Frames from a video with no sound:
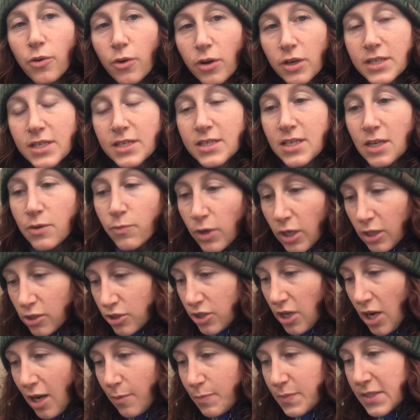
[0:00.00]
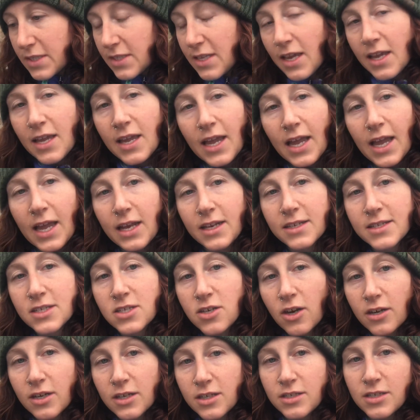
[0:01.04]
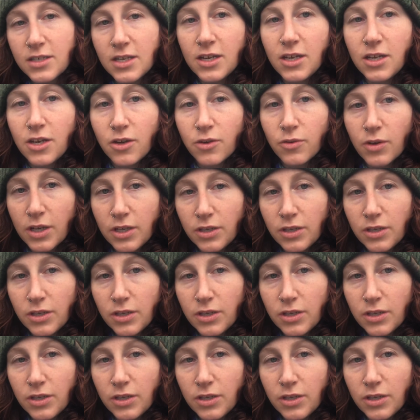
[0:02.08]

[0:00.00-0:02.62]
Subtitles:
courses and workshops and started, you know, a